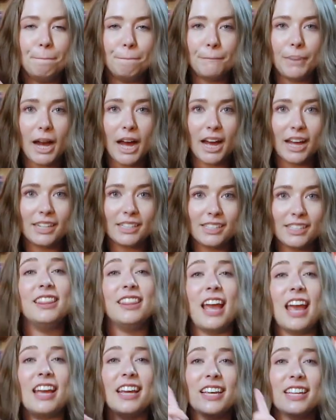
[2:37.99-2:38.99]
But
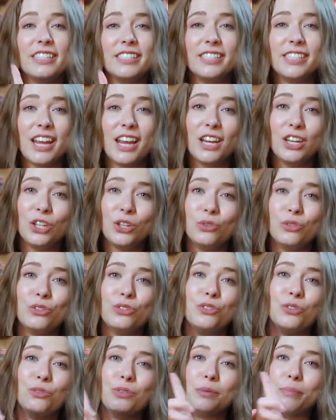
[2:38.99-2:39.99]
they continued
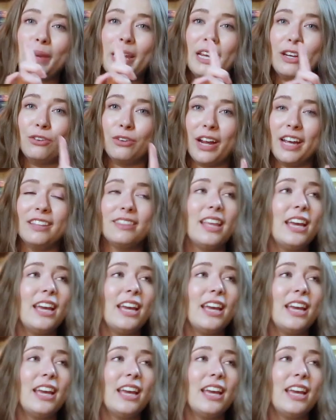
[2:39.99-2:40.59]
to remain great.